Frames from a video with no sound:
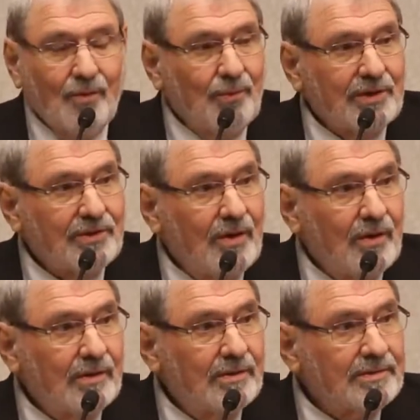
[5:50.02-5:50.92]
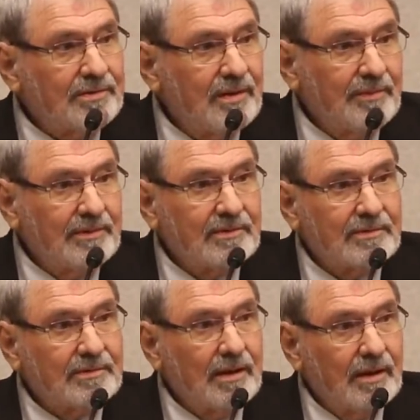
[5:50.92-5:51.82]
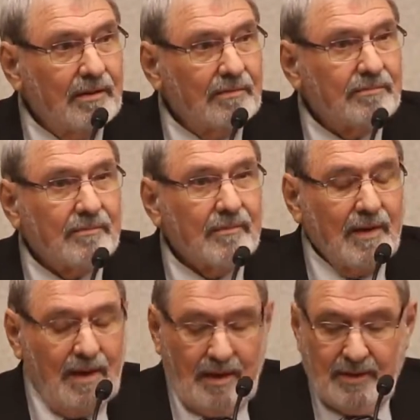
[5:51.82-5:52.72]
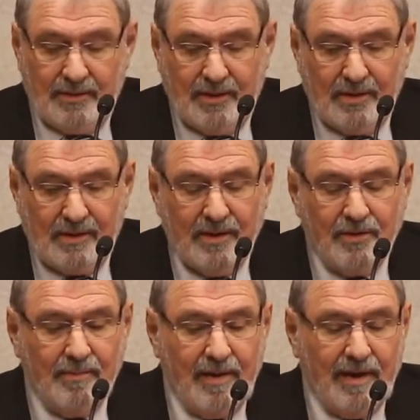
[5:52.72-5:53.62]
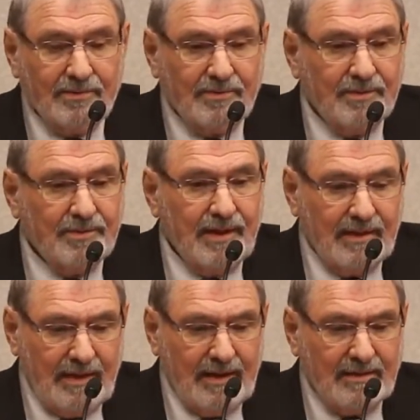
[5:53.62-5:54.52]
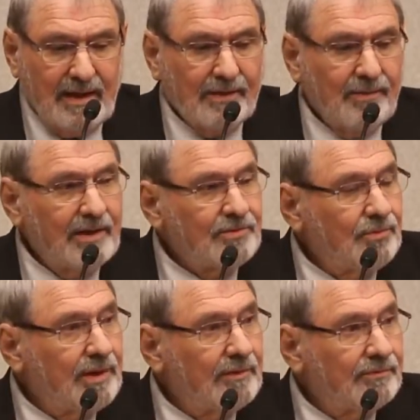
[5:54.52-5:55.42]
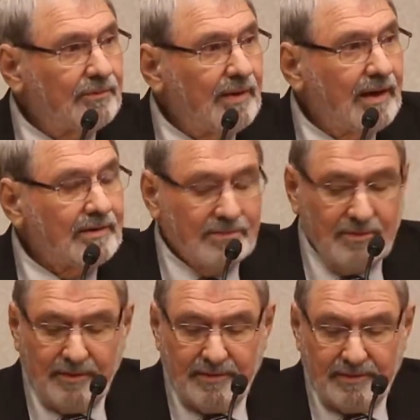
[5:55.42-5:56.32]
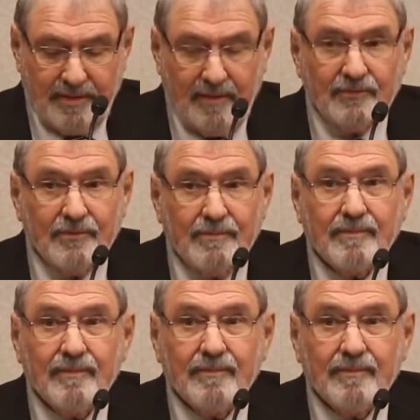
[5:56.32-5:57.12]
went to Hardin-Simmons to get her master's as I graduated from high school in Stanford.